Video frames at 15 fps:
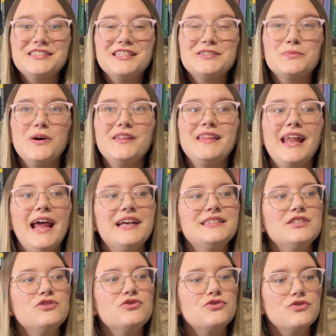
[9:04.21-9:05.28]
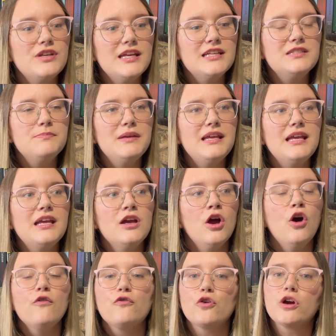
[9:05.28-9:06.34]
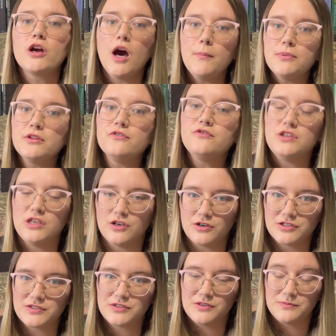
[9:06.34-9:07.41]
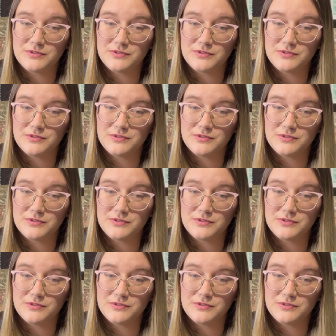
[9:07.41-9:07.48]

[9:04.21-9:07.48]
is one that has intrigued me for a couple of years.